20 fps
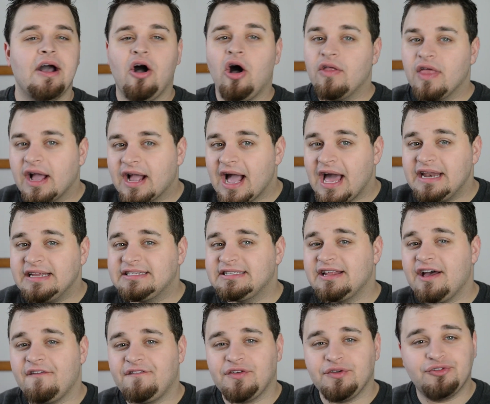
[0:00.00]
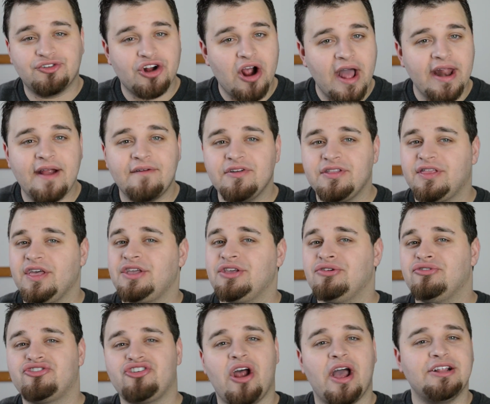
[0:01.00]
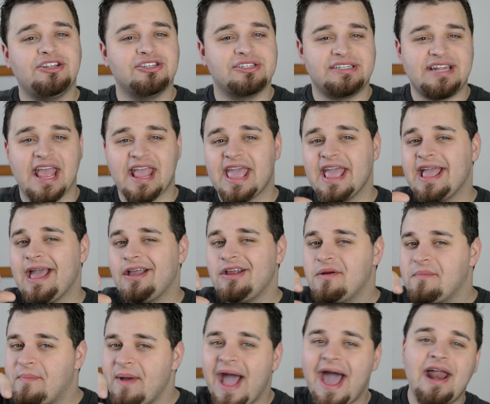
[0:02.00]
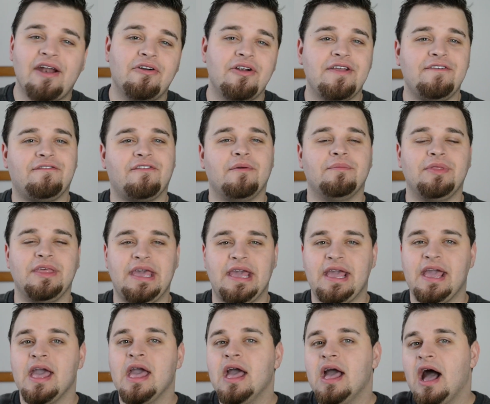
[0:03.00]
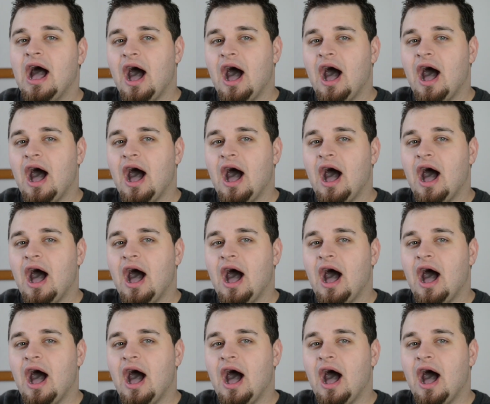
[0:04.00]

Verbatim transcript: all that kind of stuff, you tried everything, you tried just taking out your battery from the,